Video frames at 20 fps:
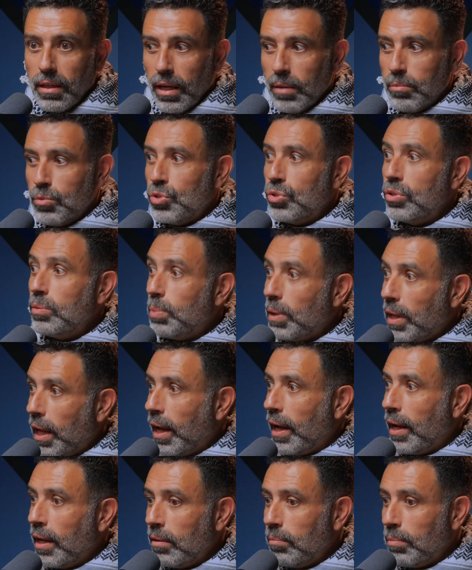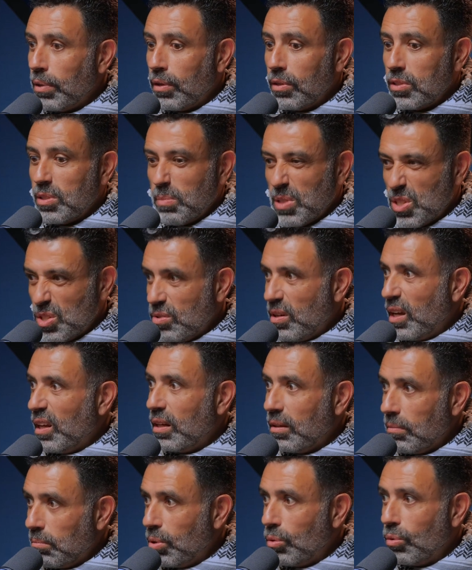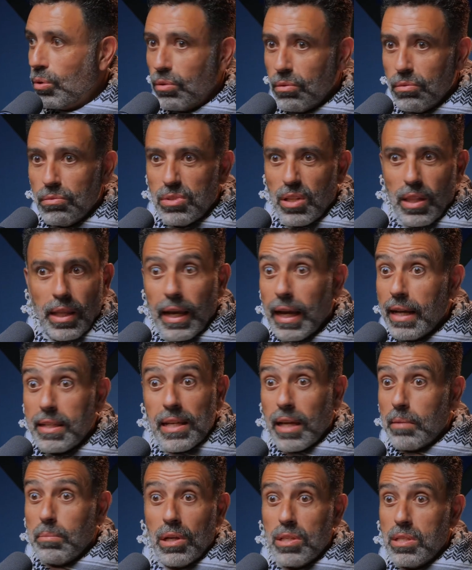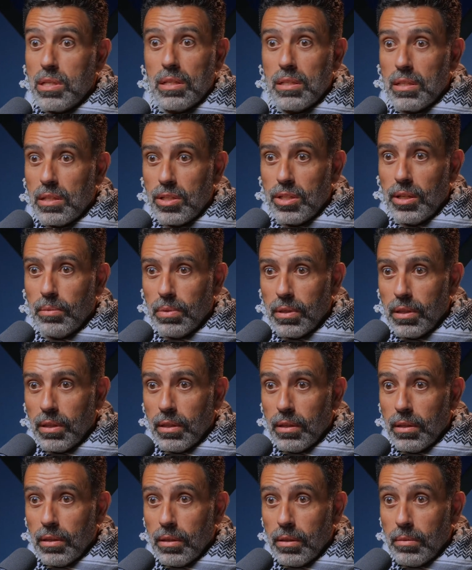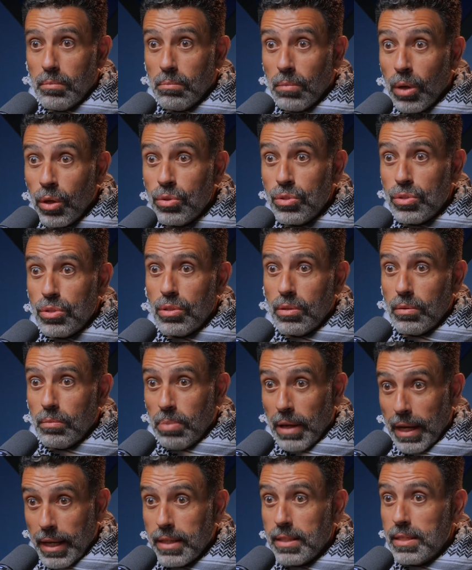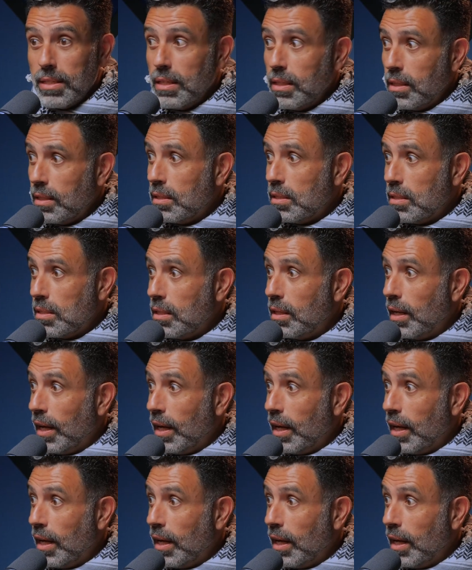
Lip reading: I'm AAA because I'm Australian born, so they can't take my citizenship. Most Palestinians